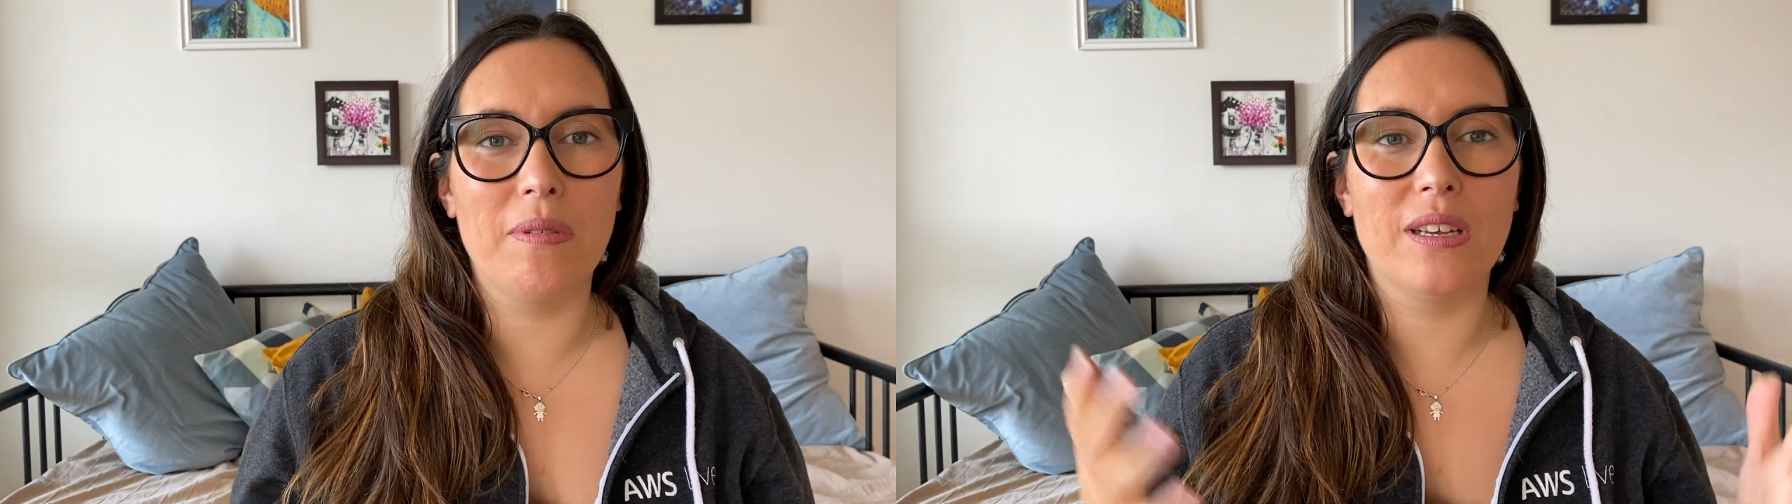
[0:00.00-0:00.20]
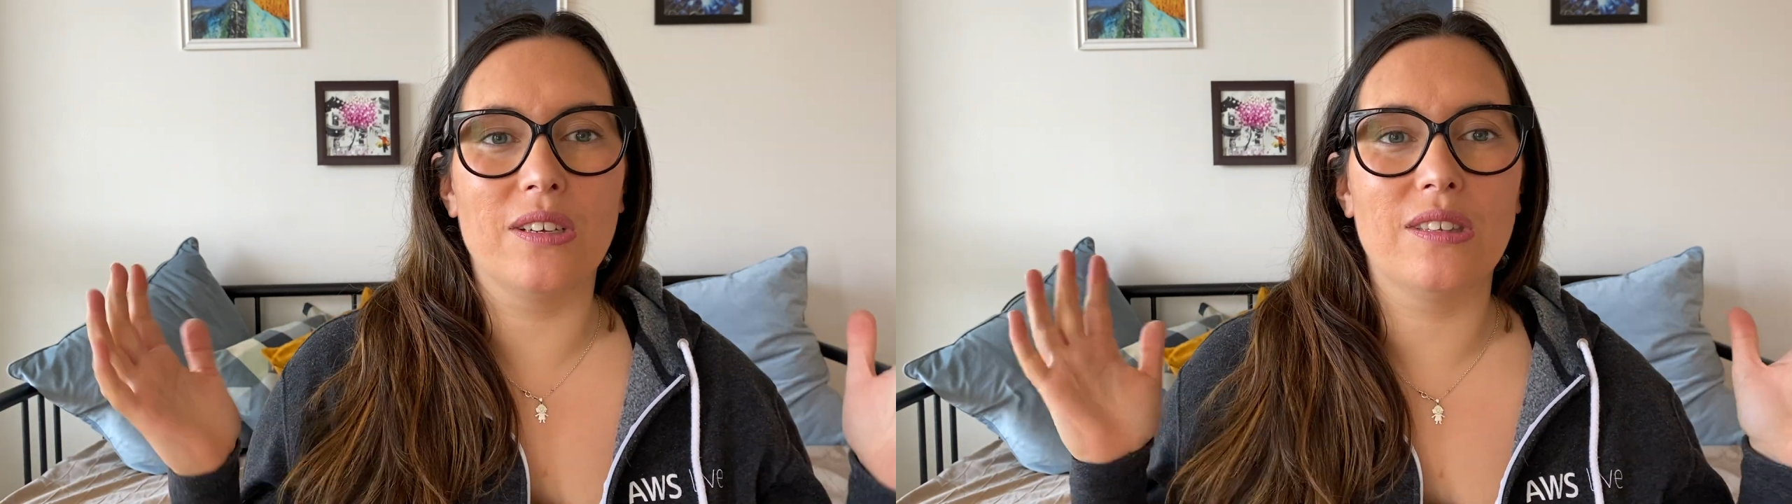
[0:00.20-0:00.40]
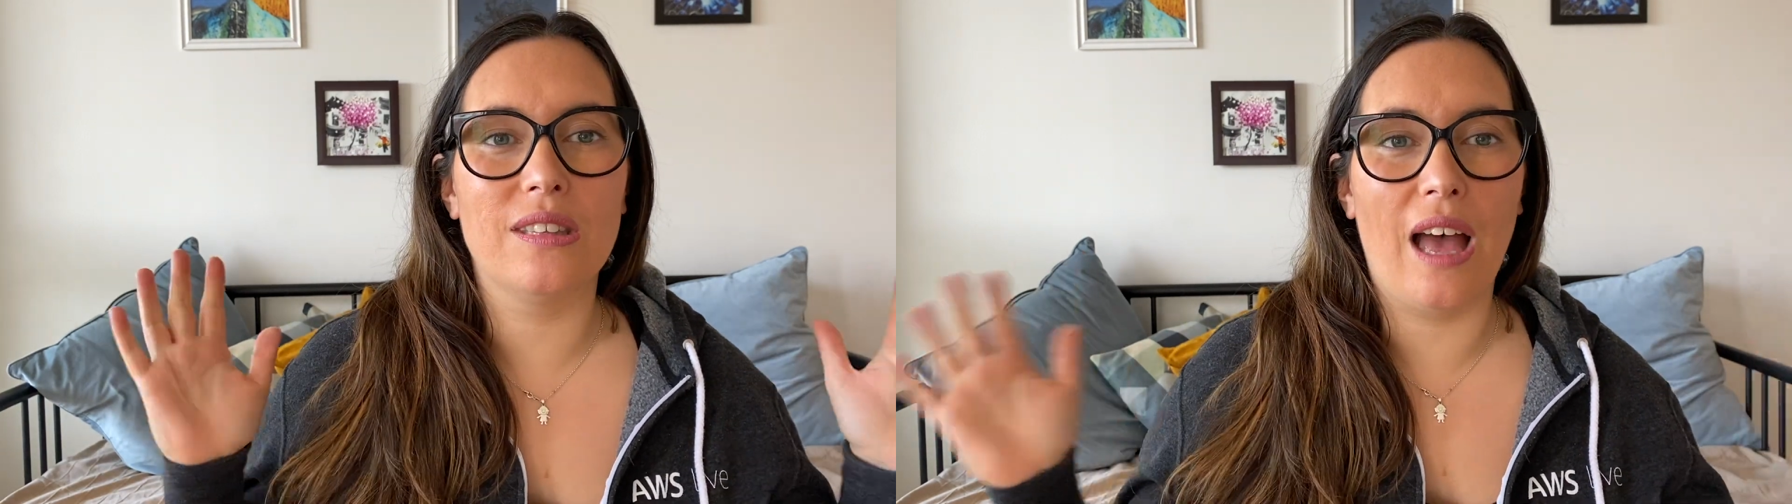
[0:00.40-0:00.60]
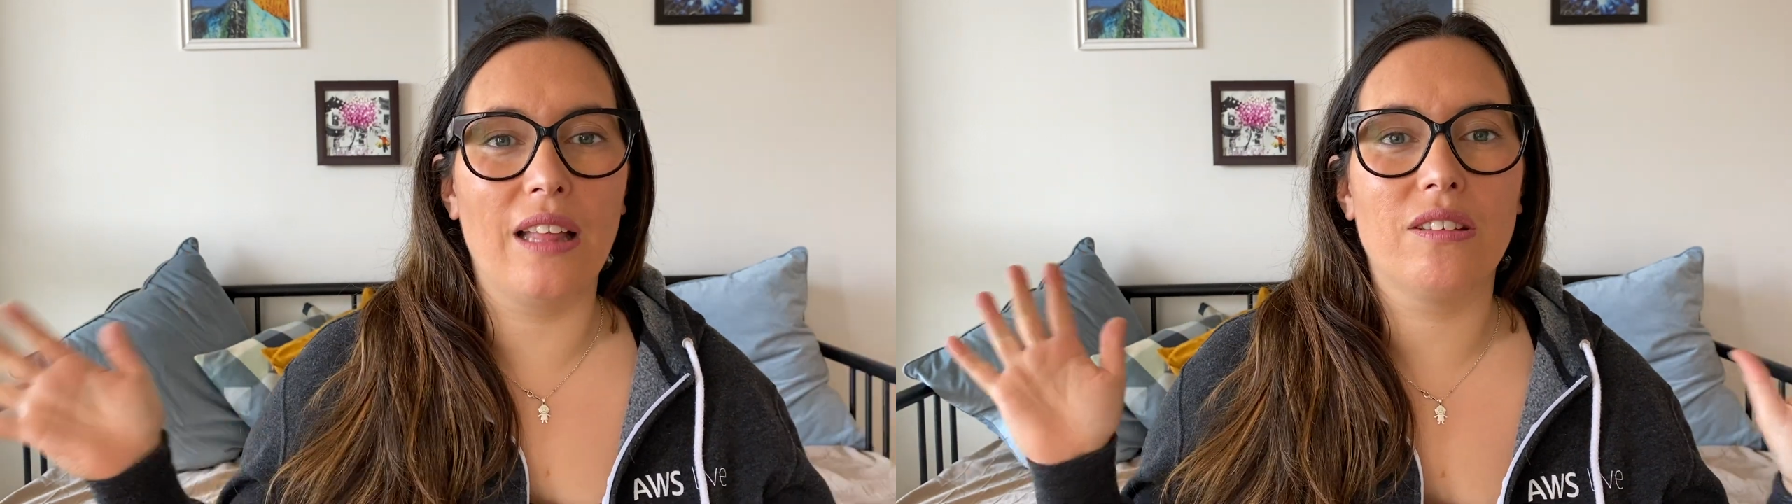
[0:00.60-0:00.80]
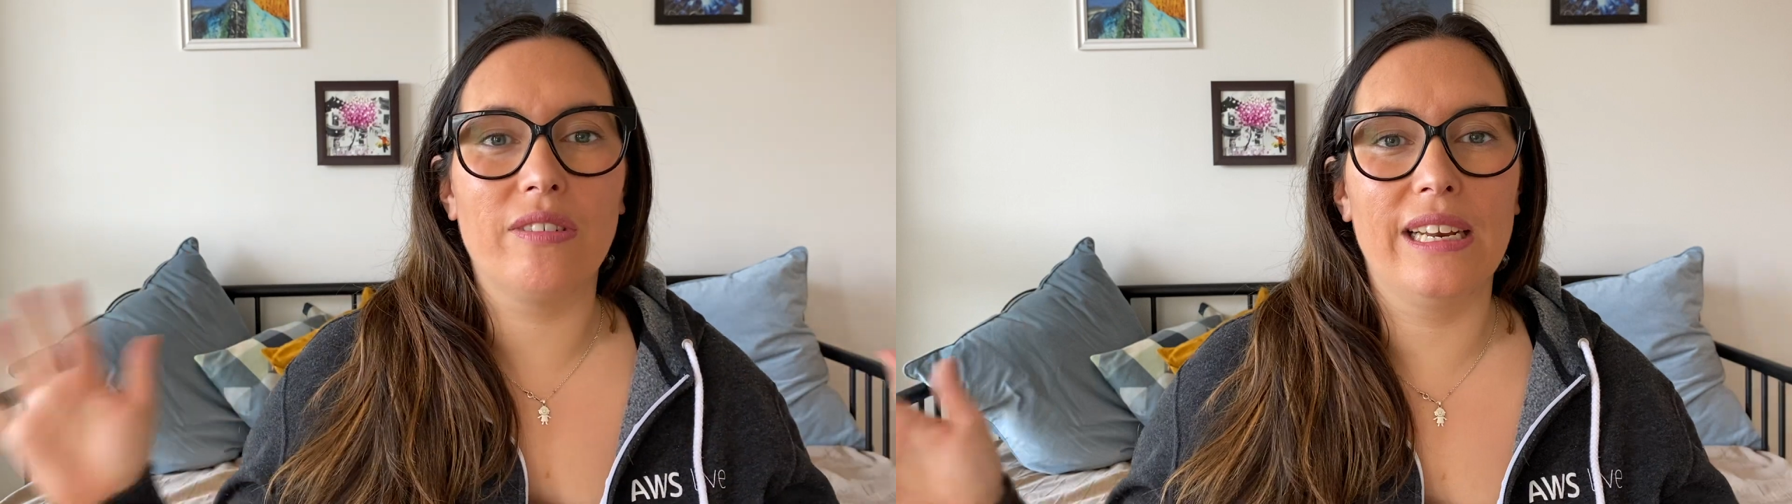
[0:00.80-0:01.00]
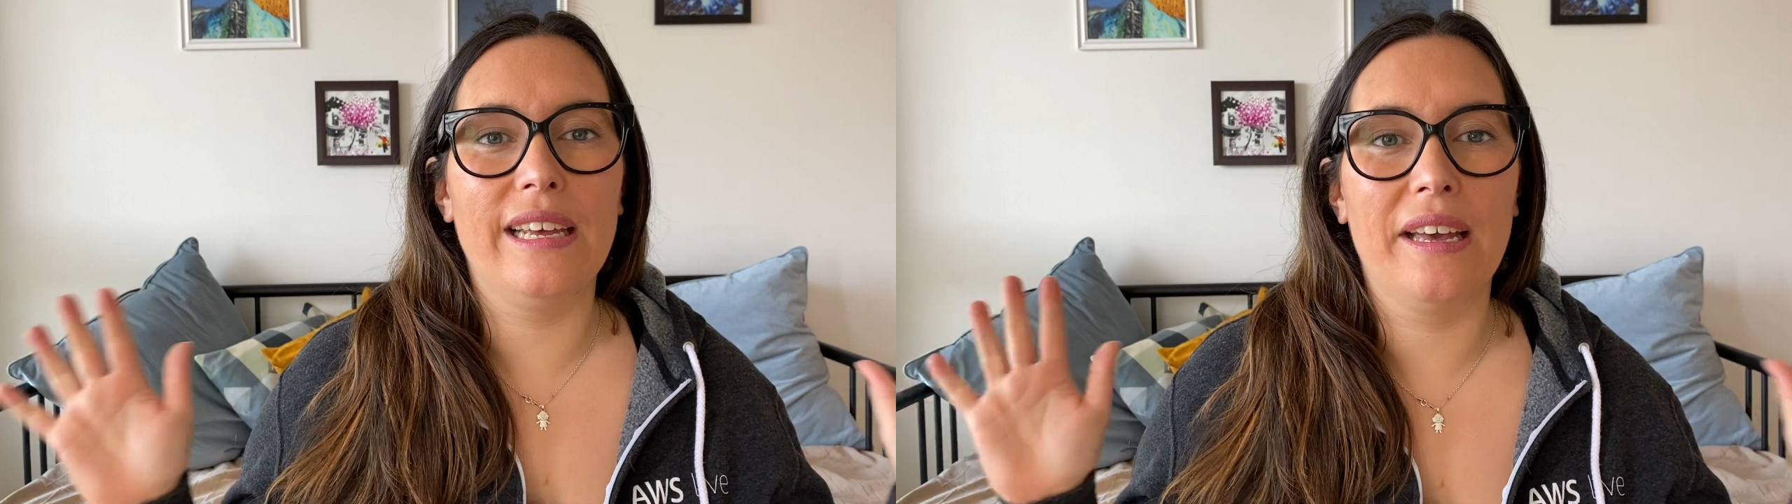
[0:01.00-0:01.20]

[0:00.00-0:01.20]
because that really